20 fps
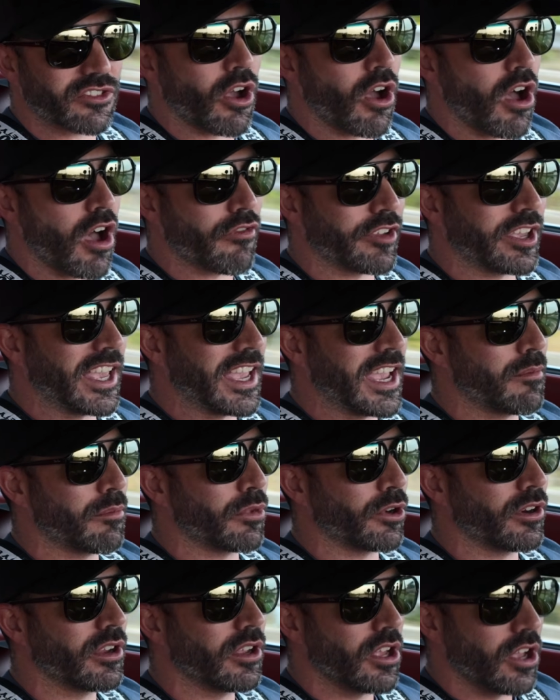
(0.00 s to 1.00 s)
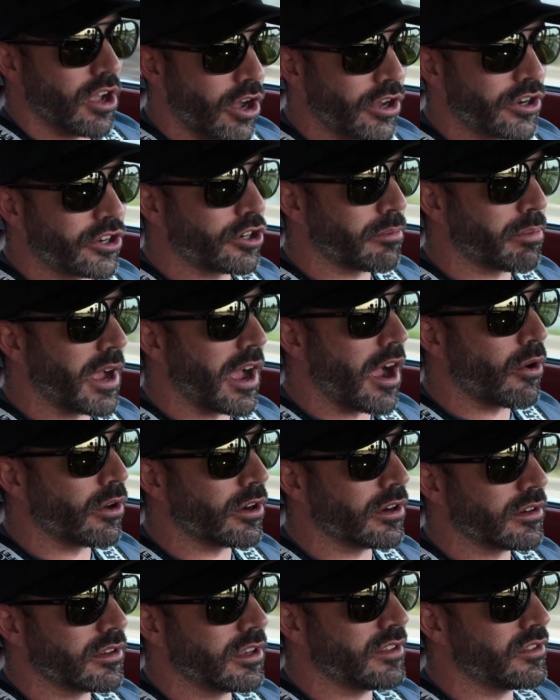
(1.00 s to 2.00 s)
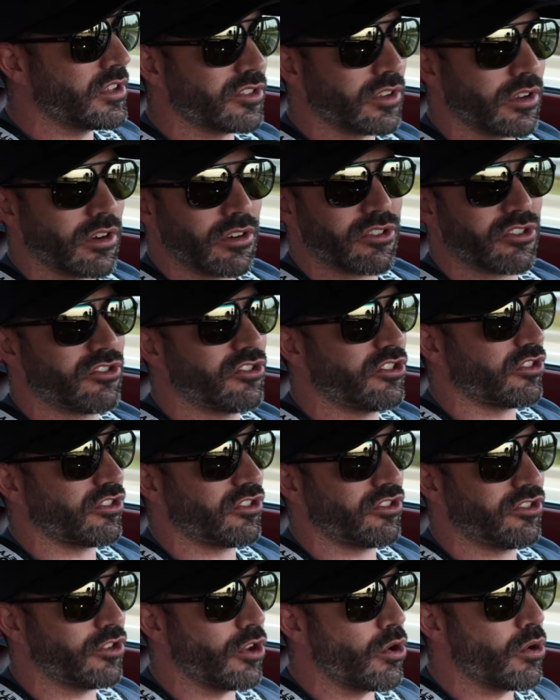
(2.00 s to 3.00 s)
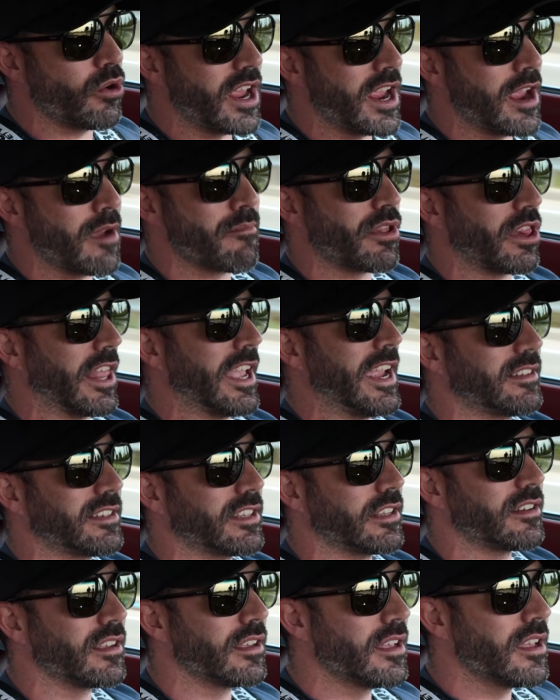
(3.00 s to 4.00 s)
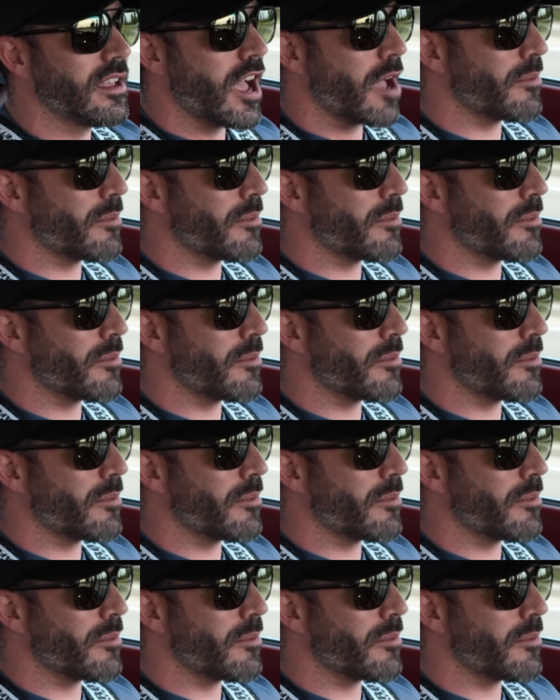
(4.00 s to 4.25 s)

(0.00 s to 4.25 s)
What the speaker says: off camber, under power, and this car is just so damn planted. I